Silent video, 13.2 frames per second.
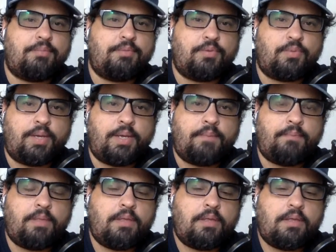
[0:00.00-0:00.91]
in a way
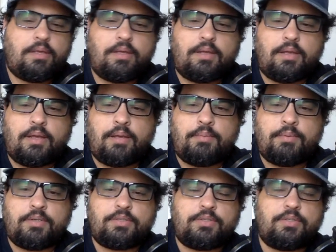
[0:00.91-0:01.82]

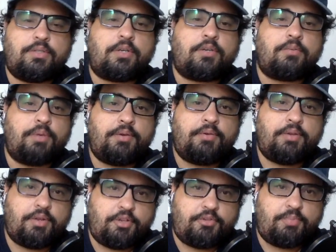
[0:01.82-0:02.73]
because of the
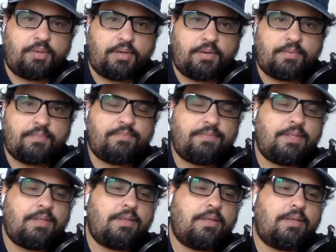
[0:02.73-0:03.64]
documentary on HBO,
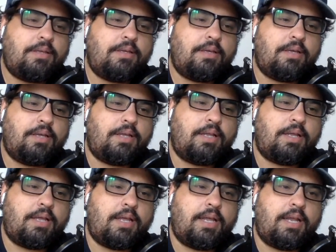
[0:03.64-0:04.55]

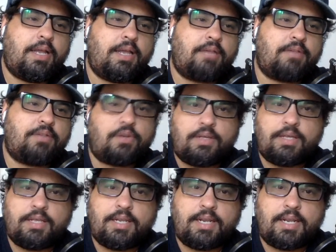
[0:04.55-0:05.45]
and I saw
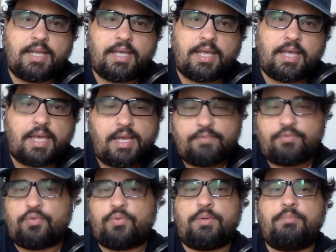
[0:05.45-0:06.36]
it, and I
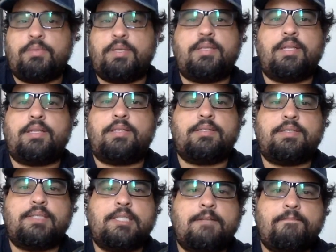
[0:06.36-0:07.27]
have to admit that
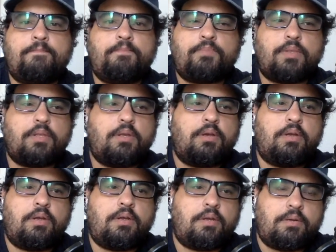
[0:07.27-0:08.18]

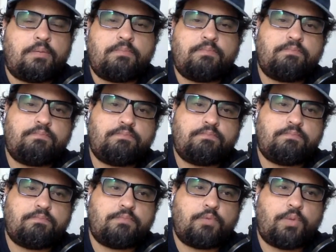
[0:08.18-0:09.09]
uh,
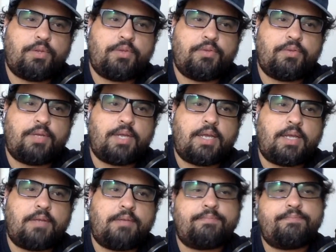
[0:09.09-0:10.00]
whether you uh,